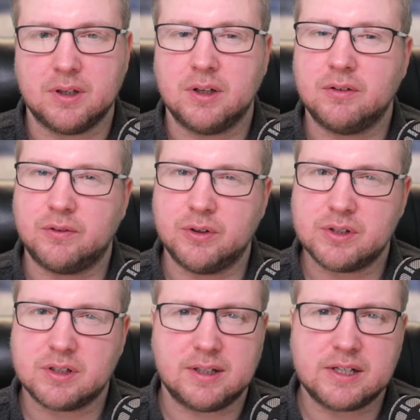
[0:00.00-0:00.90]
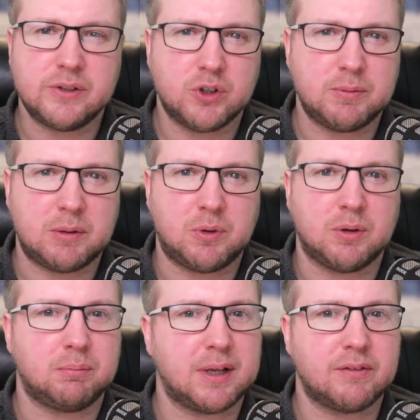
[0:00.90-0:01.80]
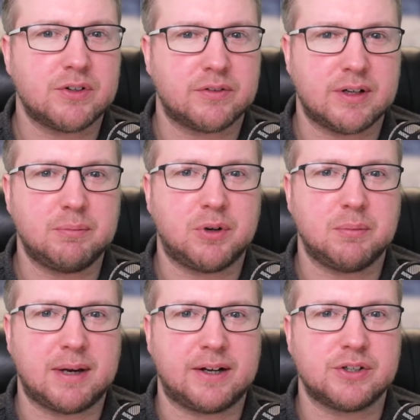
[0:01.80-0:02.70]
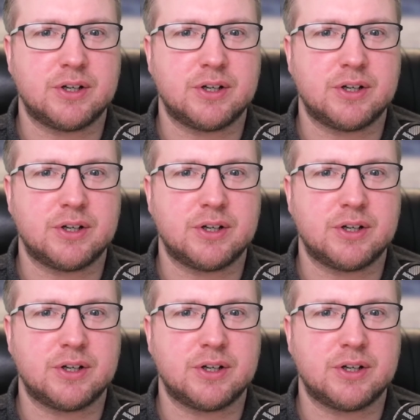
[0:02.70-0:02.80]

First, let's talk about what Microsoft Endpoint Manager